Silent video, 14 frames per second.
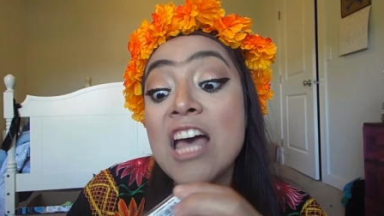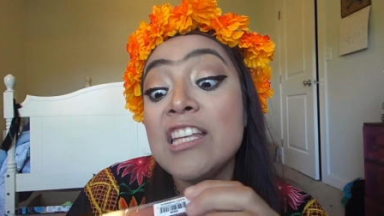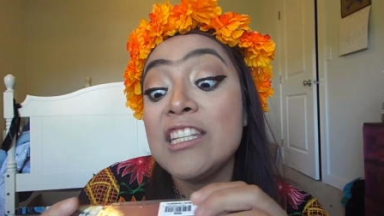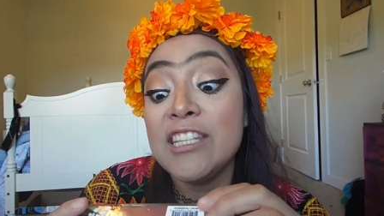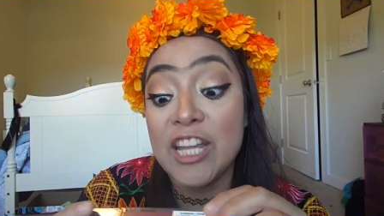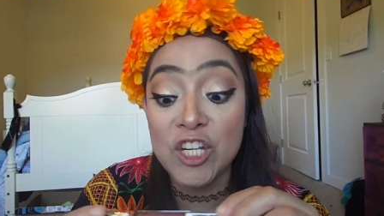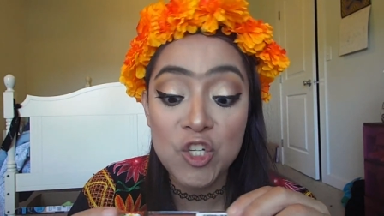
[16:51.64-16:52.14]

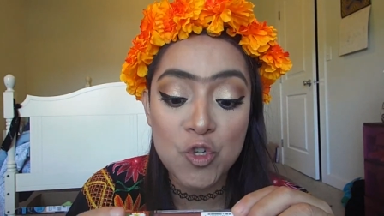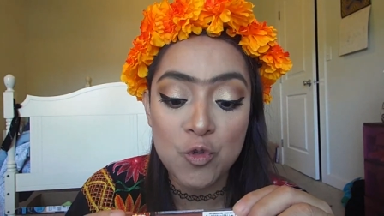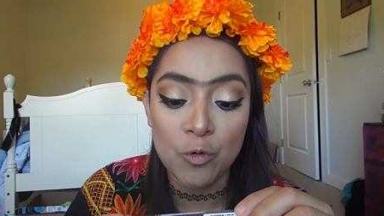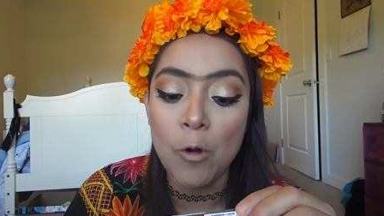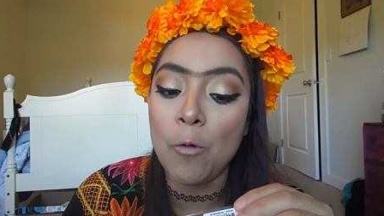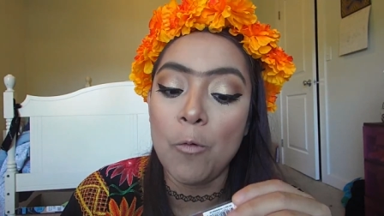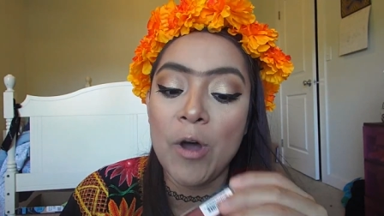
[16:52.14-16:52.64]

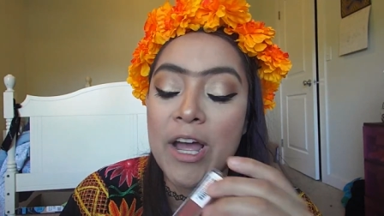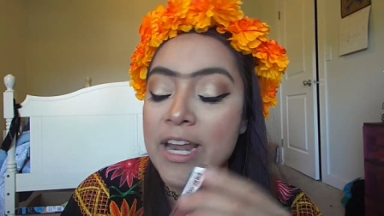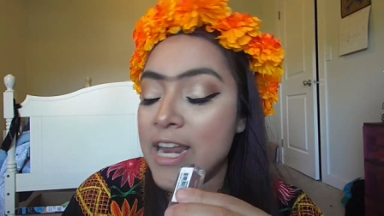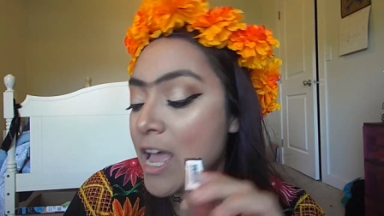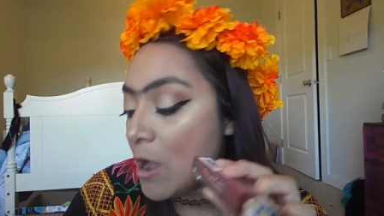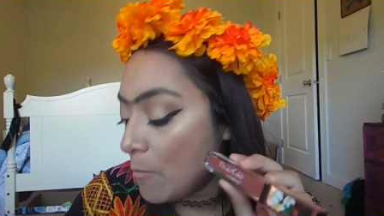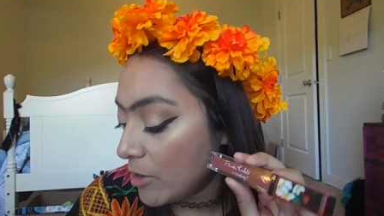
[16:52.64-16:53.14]
sensual one,
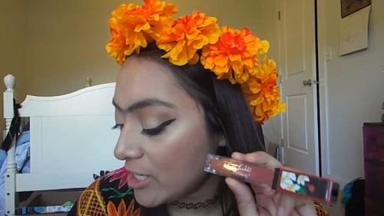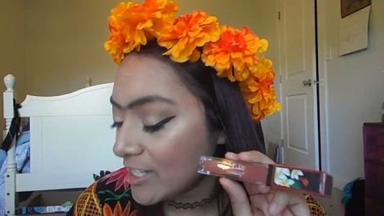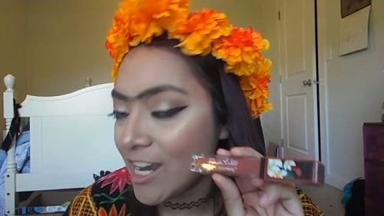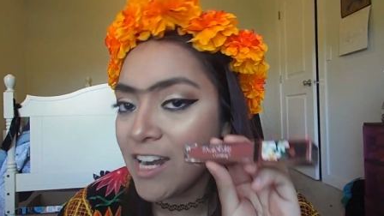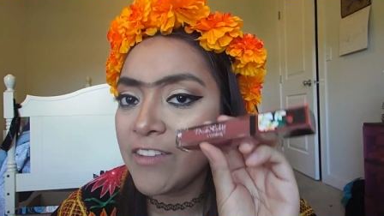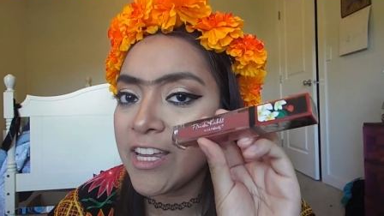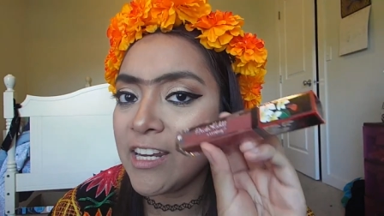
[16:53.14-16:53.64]
which is
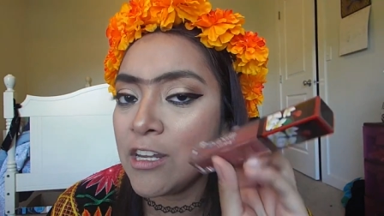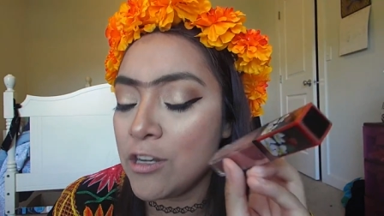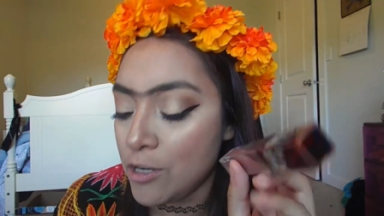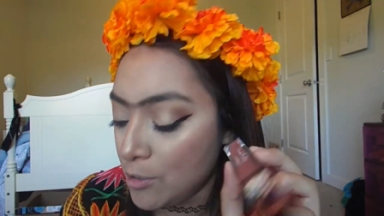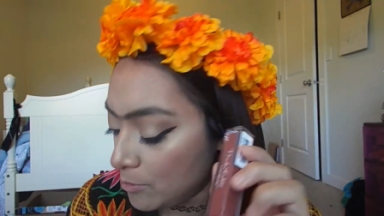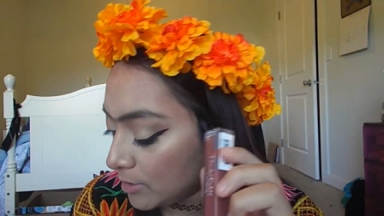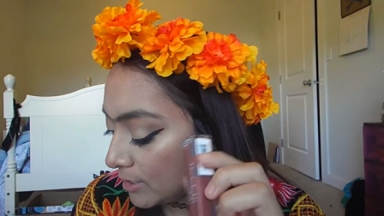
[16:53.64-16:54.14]
kind of like in a nude.